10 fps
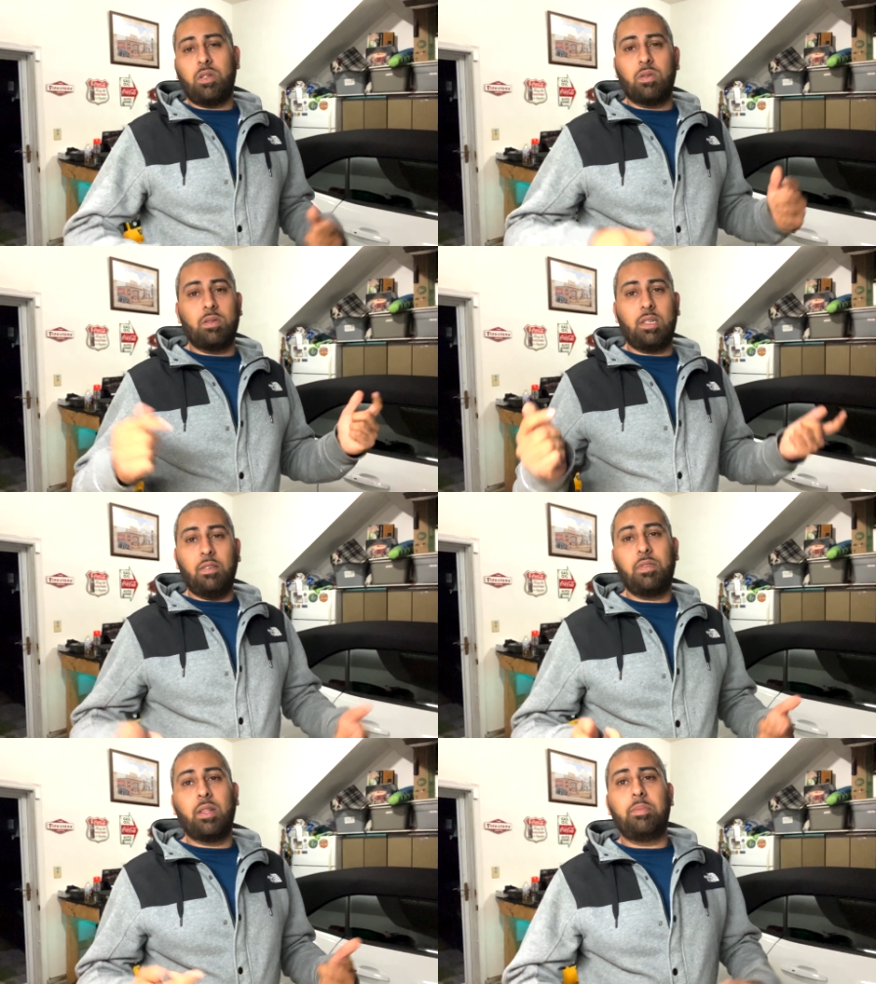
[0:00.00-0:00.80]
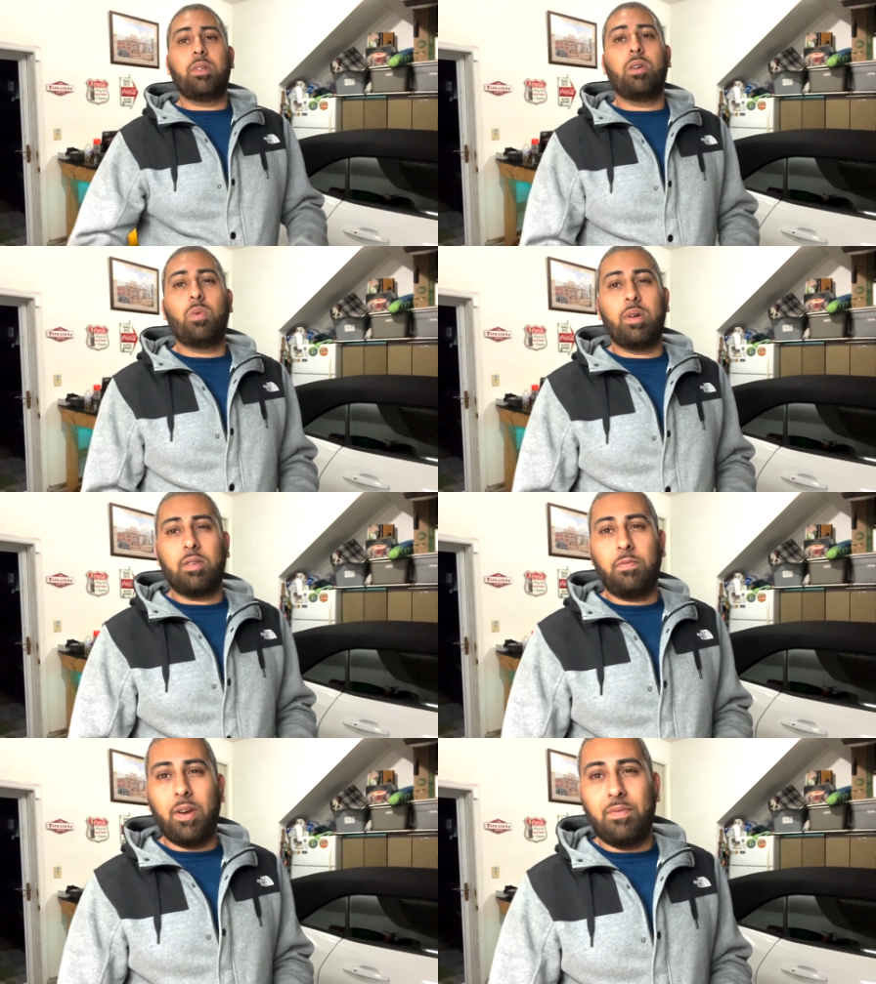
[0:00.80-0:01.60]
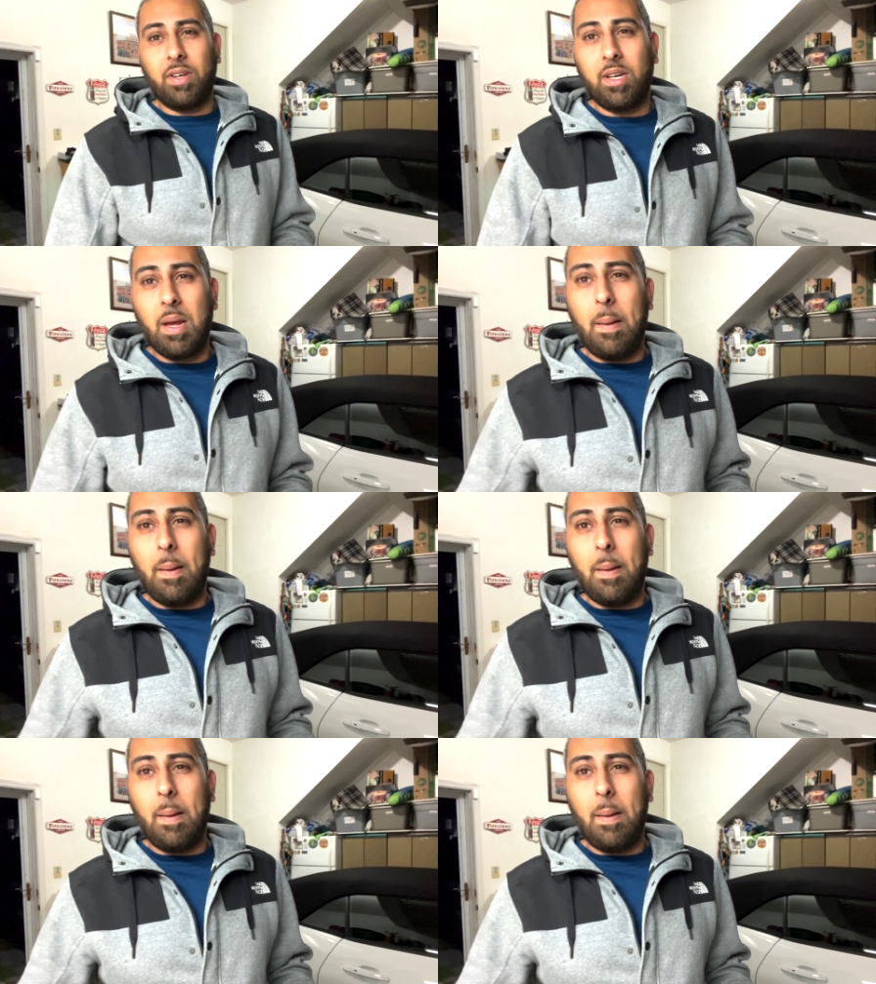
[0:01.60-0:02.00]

You know, definitely let me know what your favorite